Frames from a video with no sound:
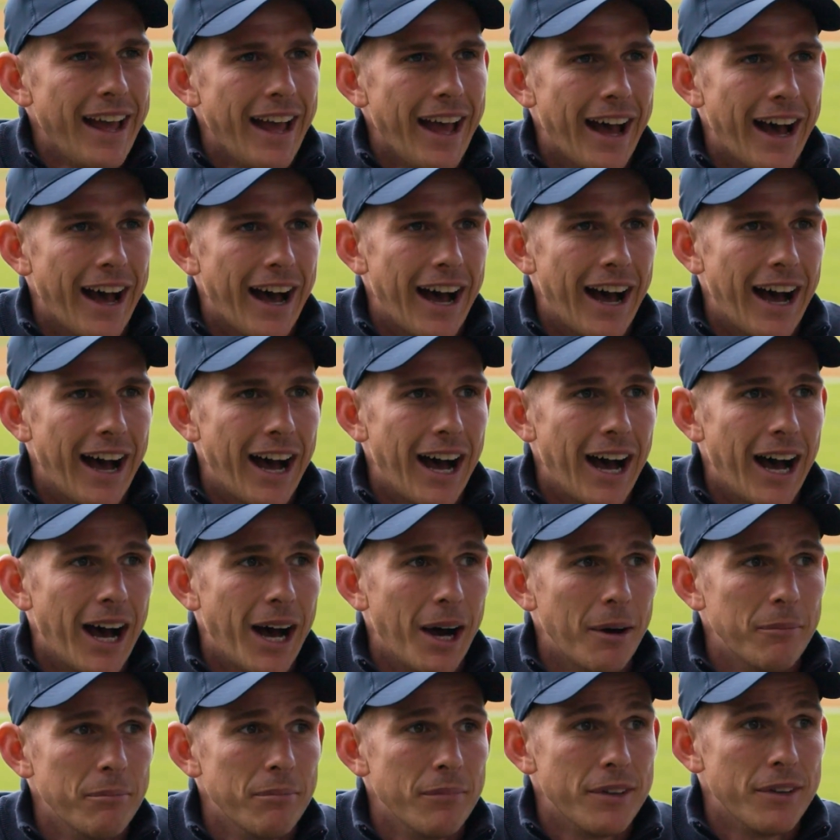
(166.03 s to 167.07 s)

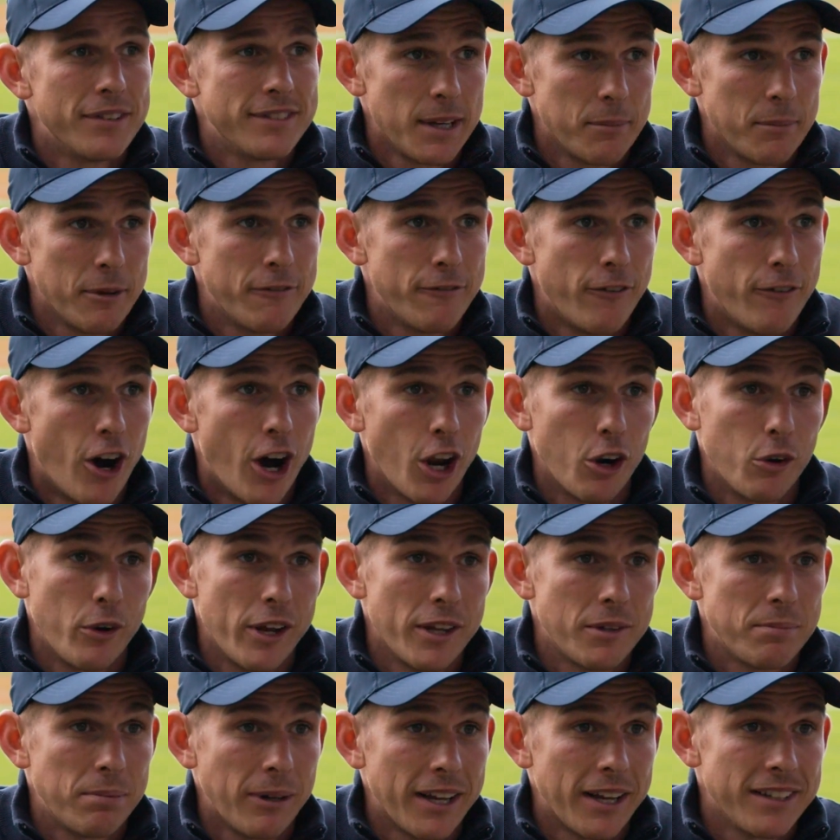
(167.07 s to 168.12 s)
The semi-final, we
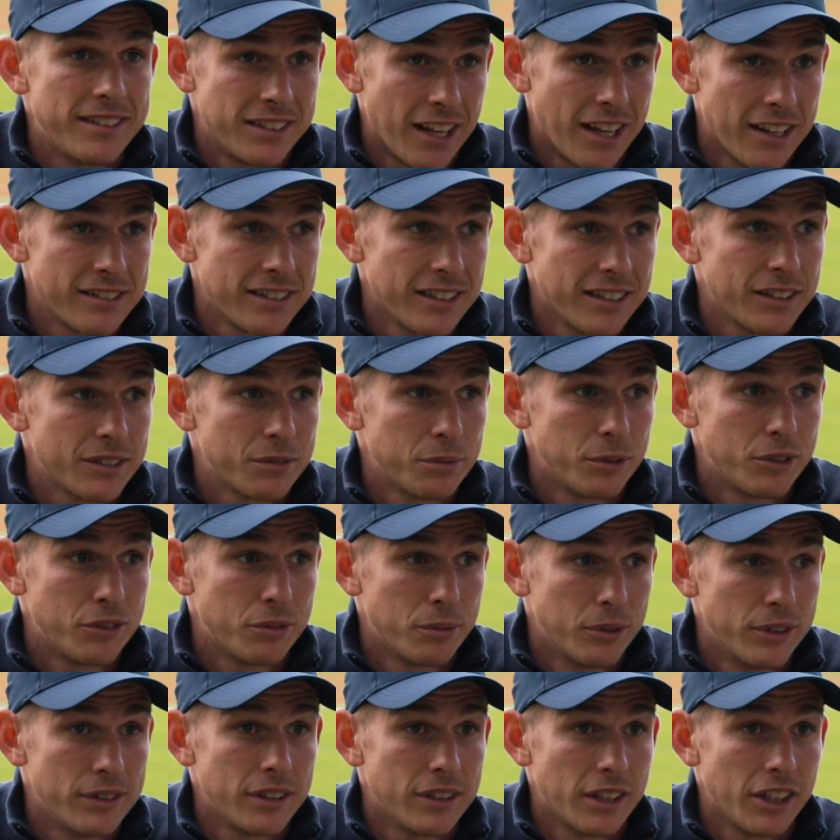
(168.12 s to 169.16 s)
had to play Sussex, which
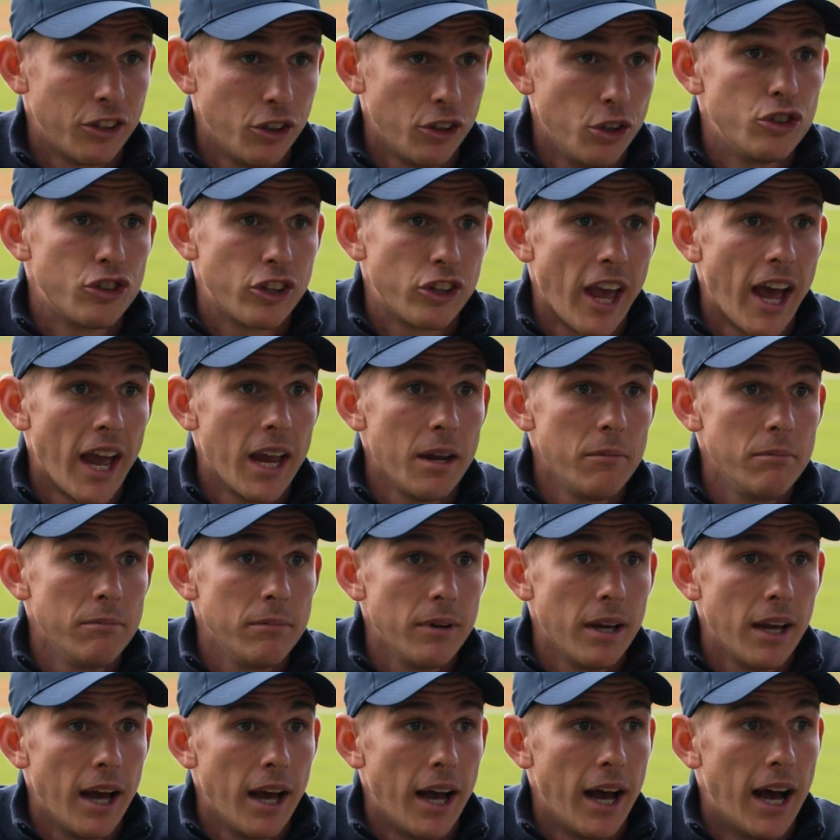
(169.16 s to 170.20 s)
was a huge game.
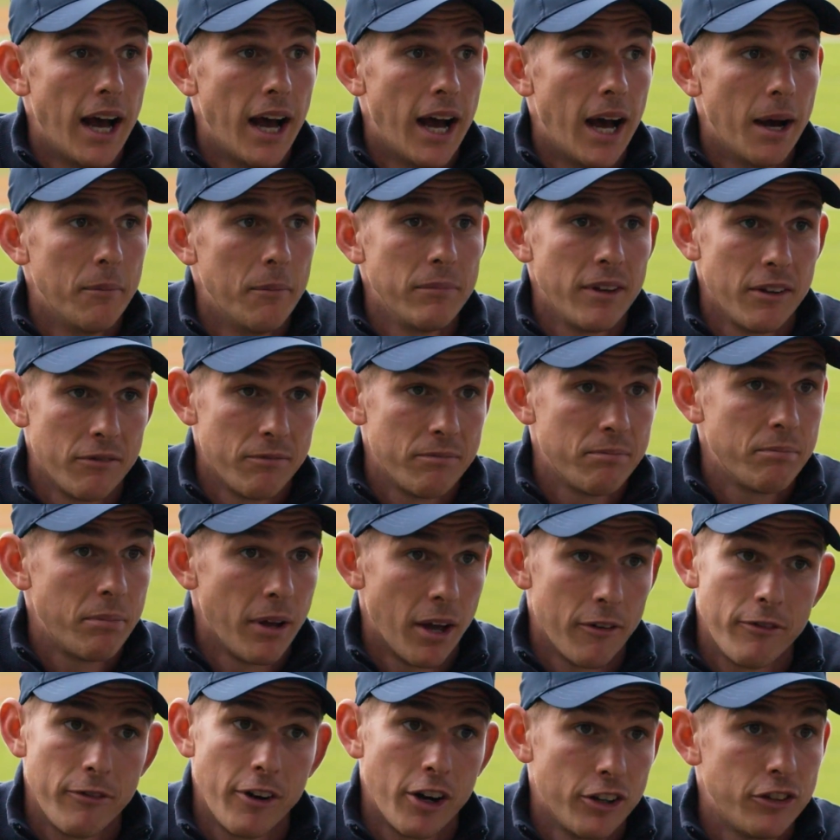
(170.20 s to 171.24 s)
They've been
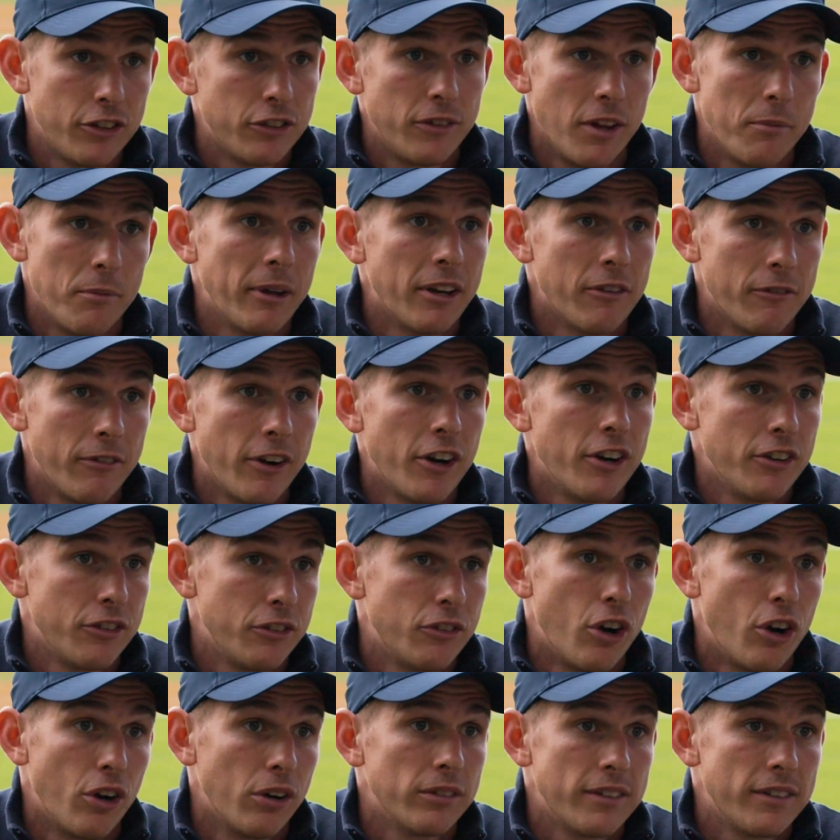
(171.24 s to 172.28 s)
a very
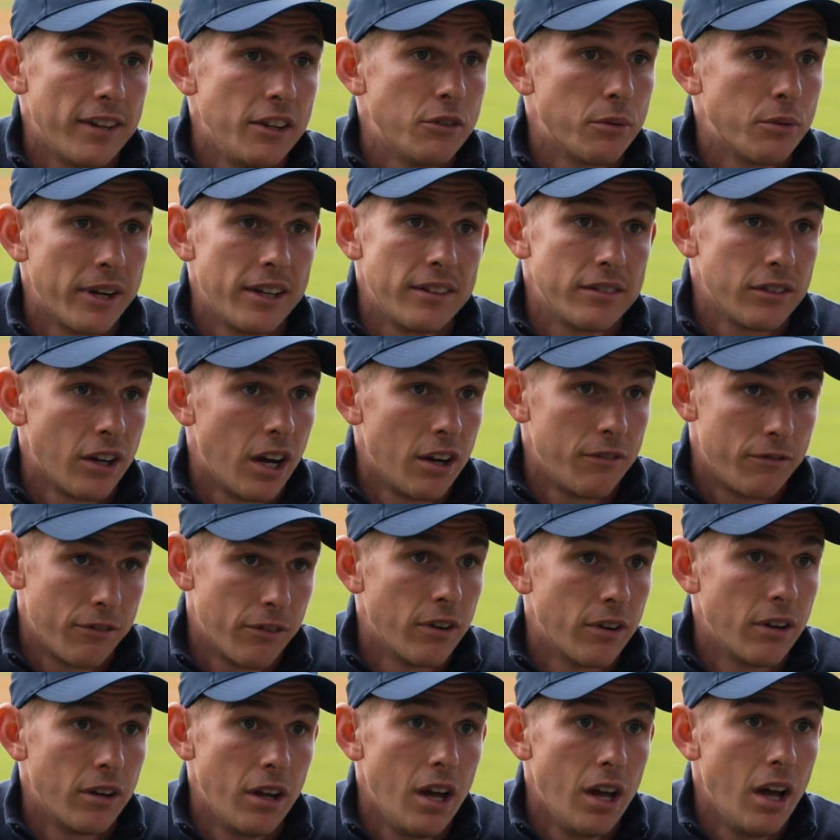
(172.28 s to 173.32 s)
strong T20 side
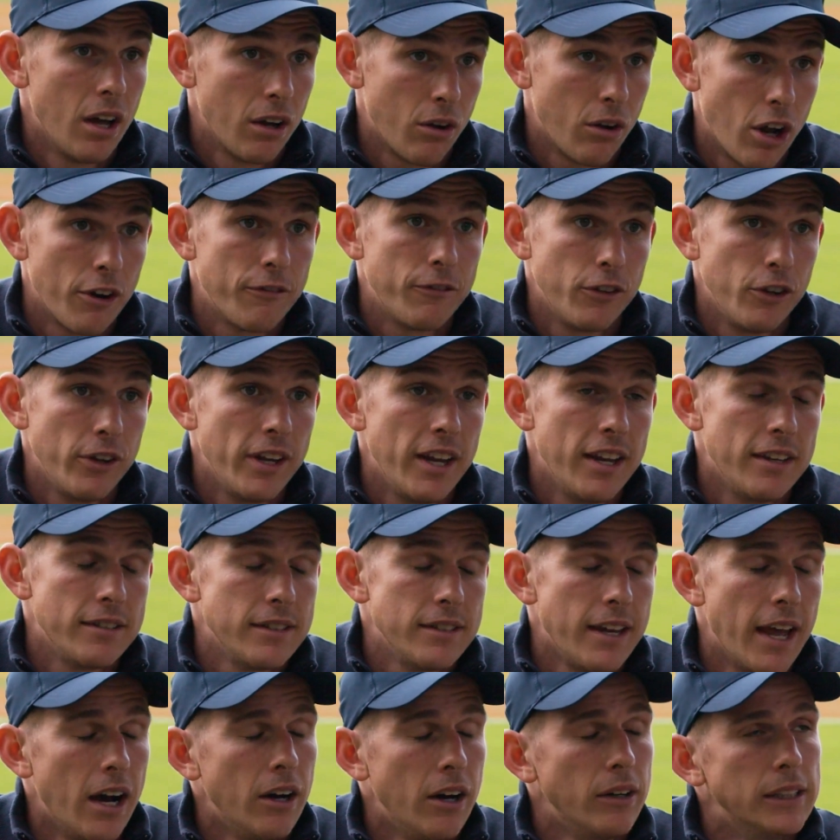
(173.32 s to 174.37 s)
for quite a few years
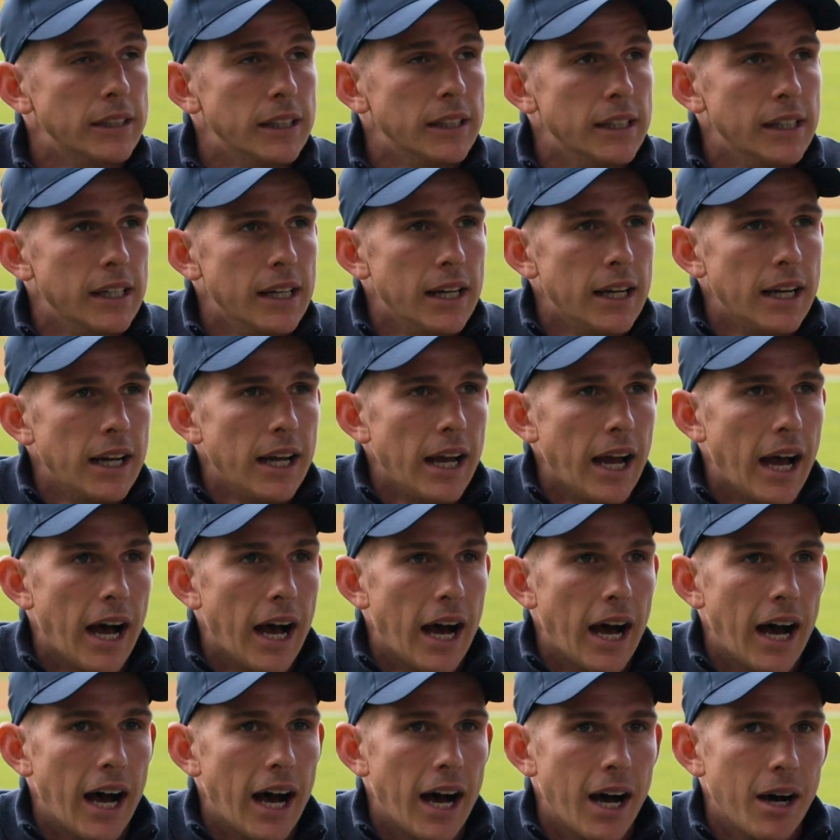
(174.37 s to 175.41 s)
now,
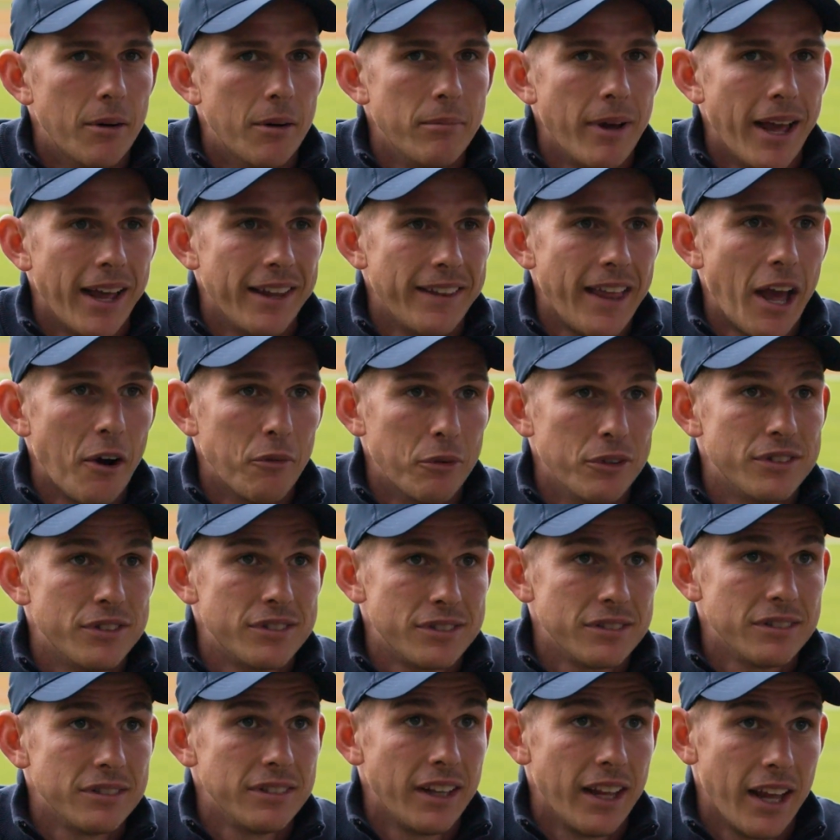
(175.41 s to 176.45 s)
and it
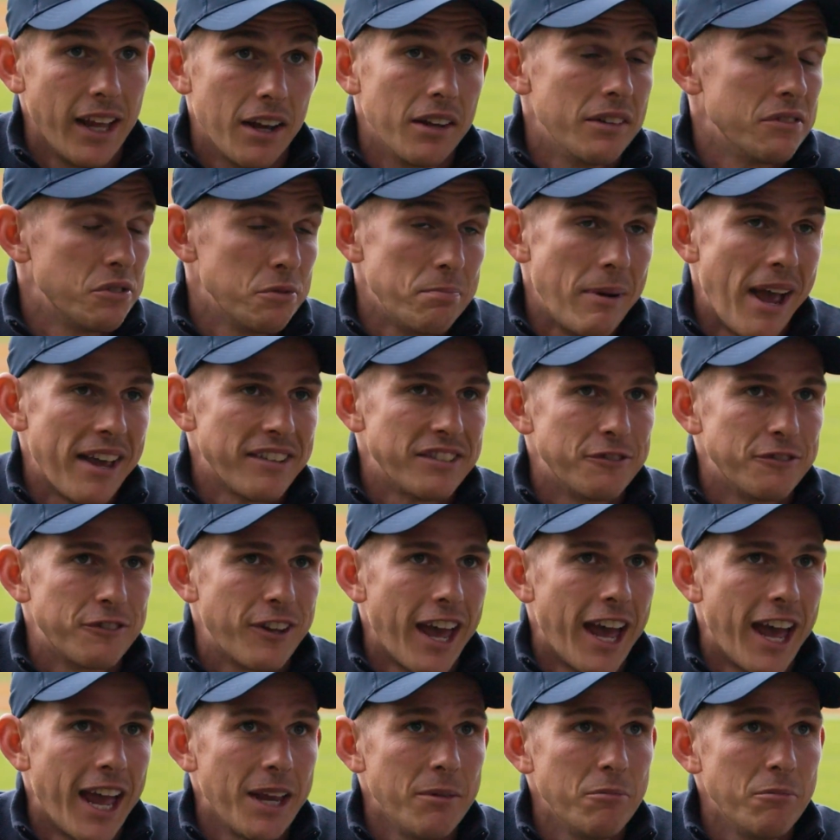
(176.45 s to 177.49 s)
was a massive
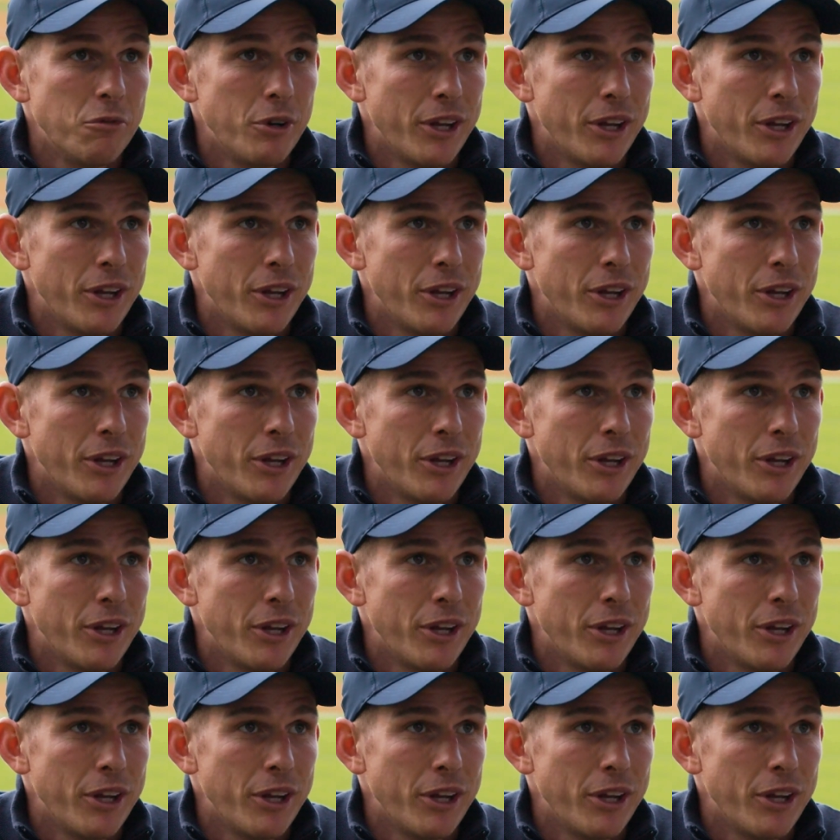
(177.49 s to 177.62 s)
game.